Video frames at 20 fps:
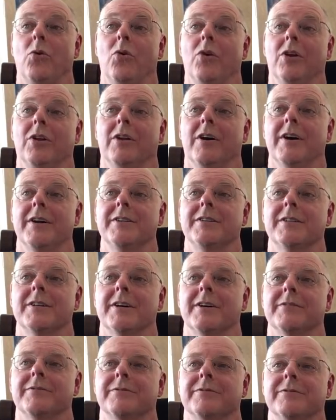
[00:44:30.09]
or a lot
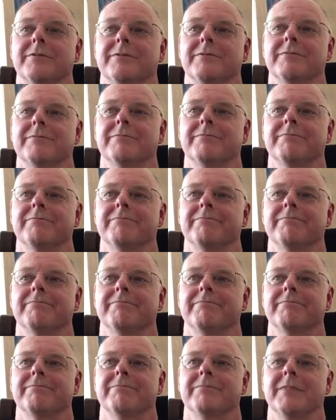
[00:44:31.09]
tough.
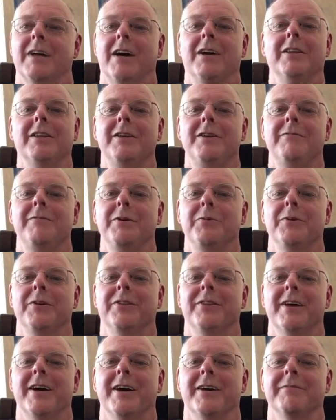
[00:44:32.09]
I'll leave you
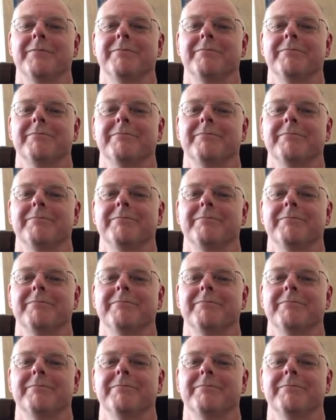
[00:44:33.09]
with that.